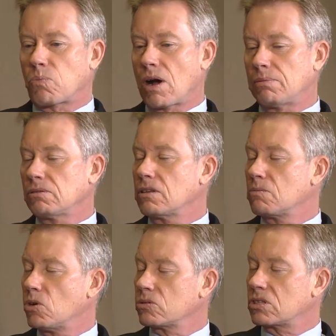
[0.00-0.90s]
probably the
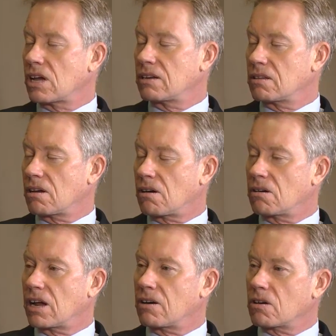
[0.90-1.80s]
most
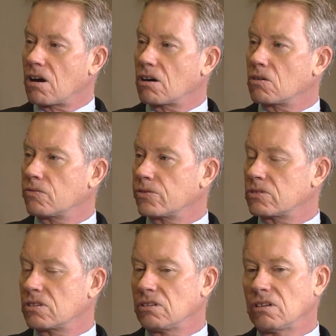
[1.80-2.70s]
state-of-the-art air cargo
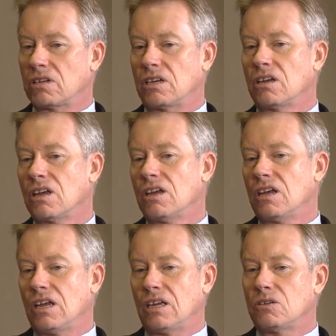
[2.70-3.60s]
facility
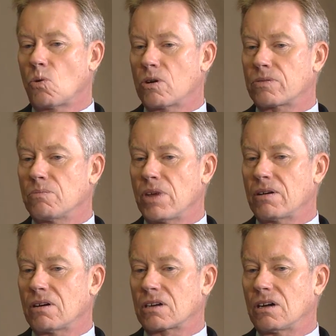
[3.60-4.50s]
in North
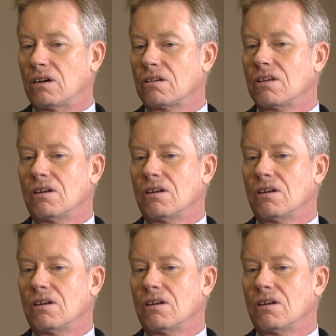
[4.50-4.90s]
America.